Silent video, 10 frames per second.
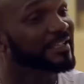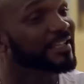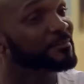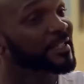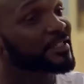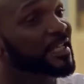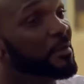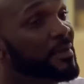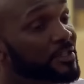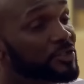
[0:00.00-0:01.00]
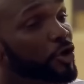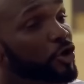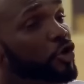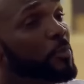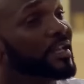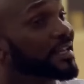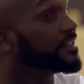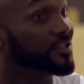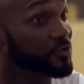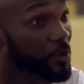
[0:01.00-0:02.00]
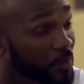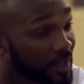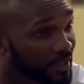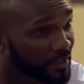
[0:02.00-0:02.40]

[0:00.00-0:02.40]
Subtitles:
particular moment, onye obola na this young man.